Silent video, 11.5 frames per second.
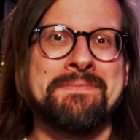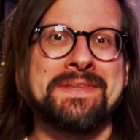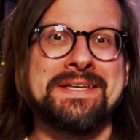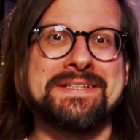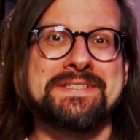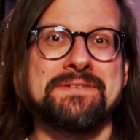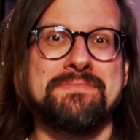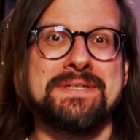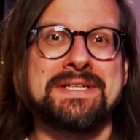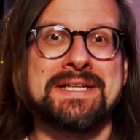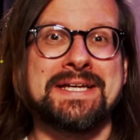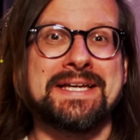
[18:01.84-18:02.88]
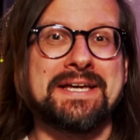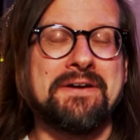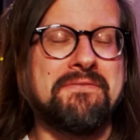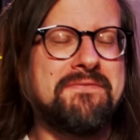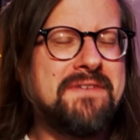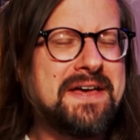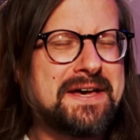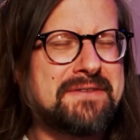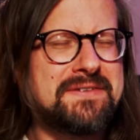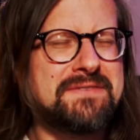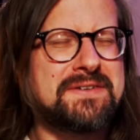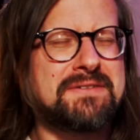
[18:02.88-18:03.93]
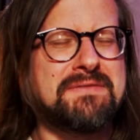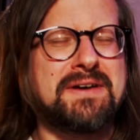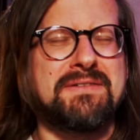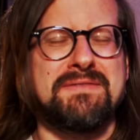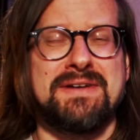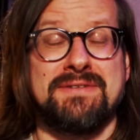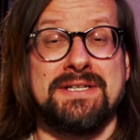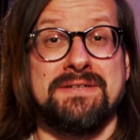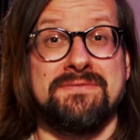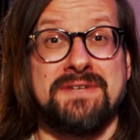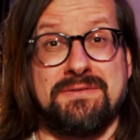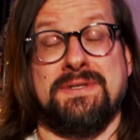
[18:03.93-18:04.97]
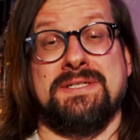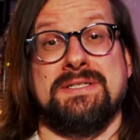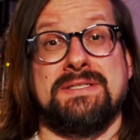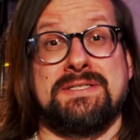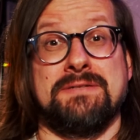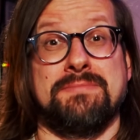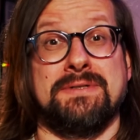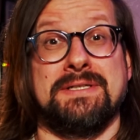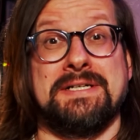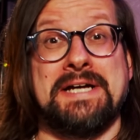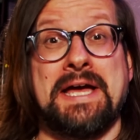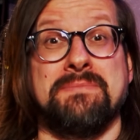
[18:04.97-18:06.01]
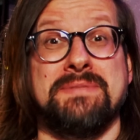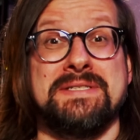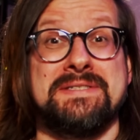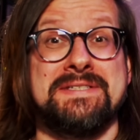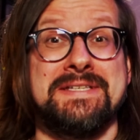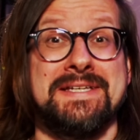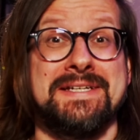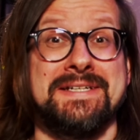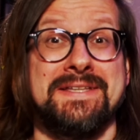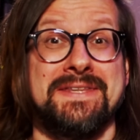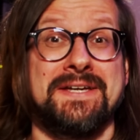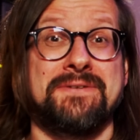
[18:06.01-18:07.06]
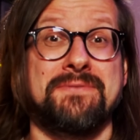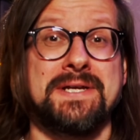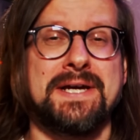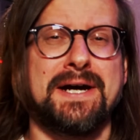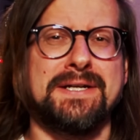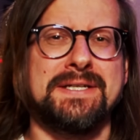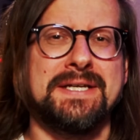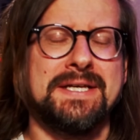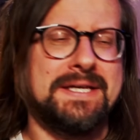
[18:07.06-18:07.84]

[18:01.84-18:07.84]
It's a bit like a very, very, very, very, very simple MPC in that regard.